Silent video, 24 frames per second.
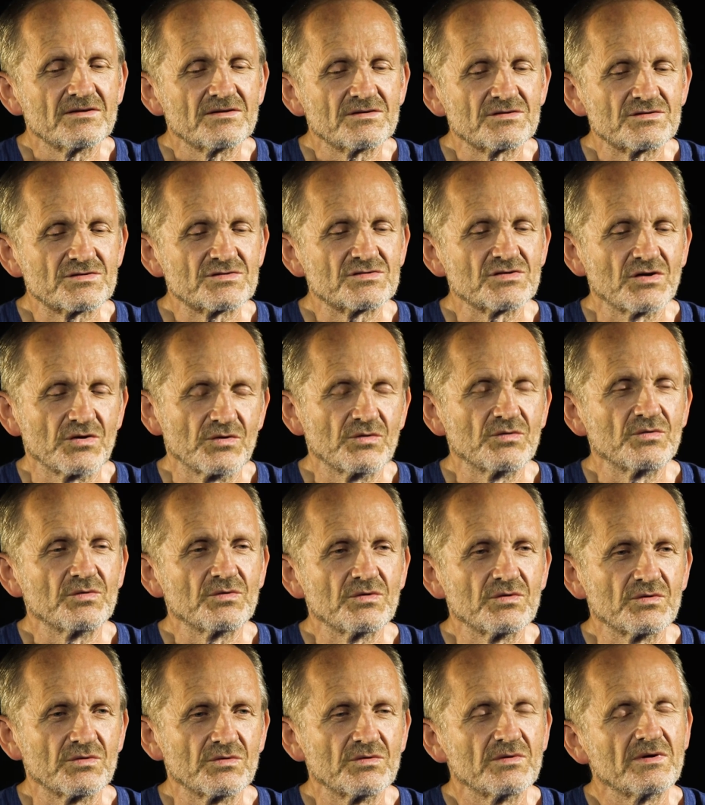show
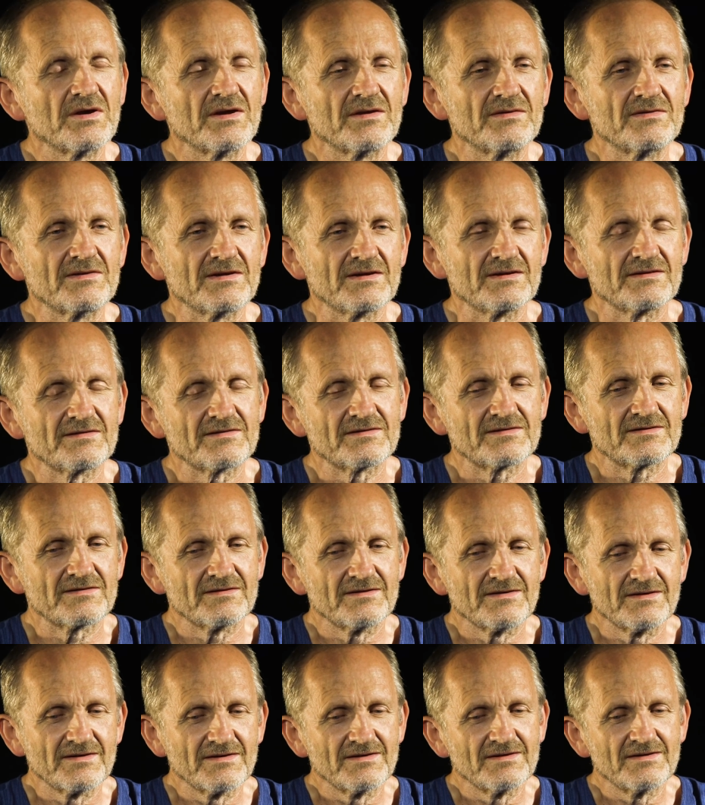you in this
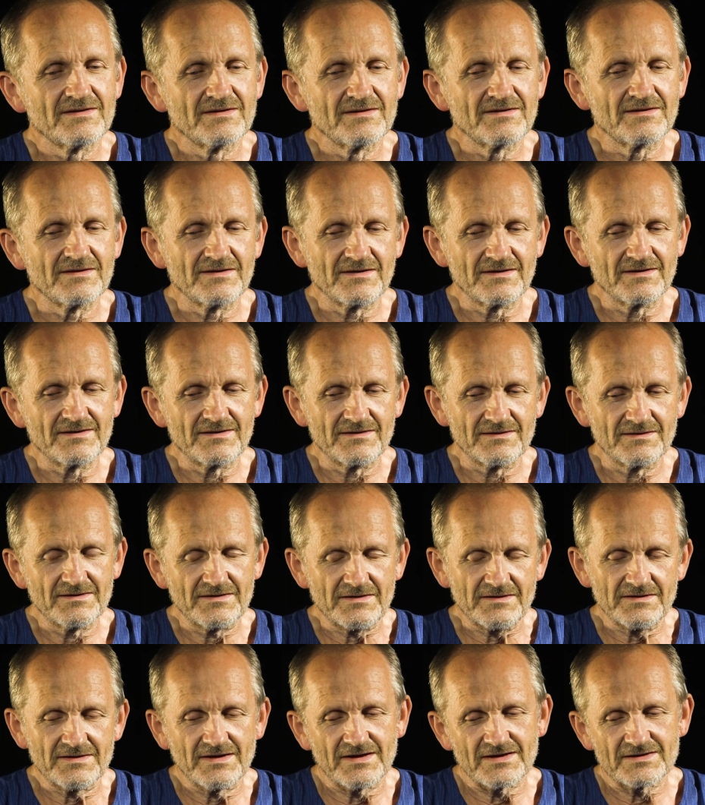
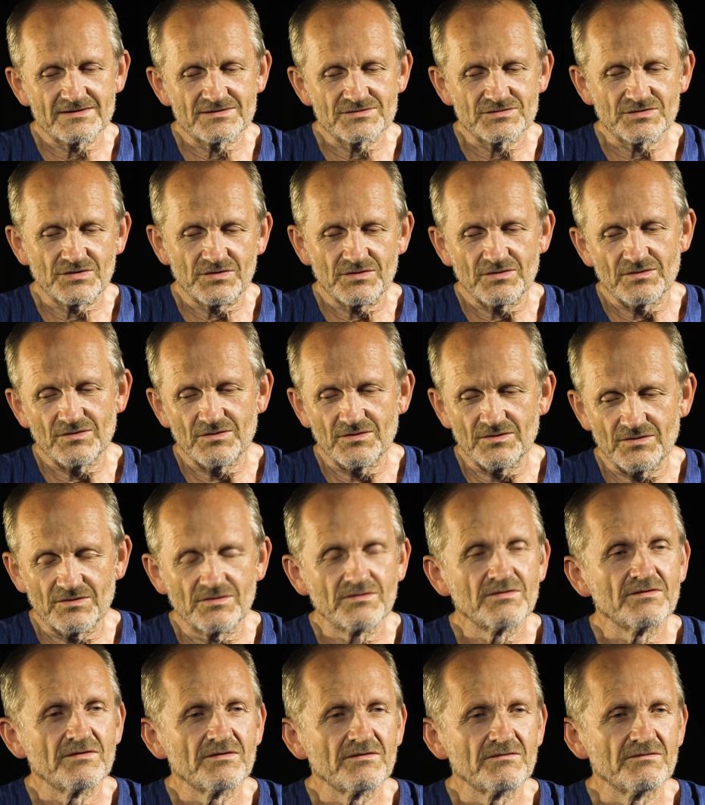lecture
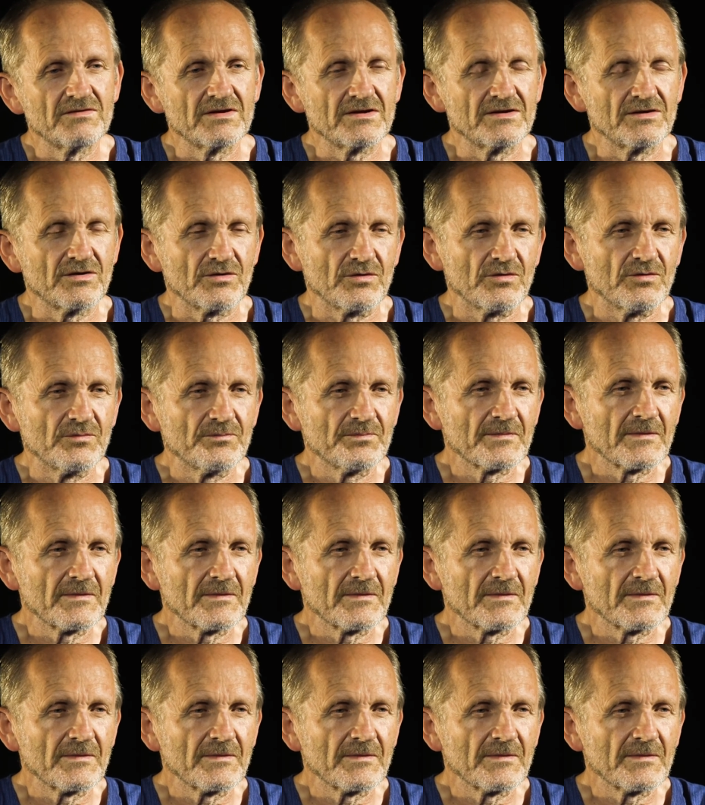or video.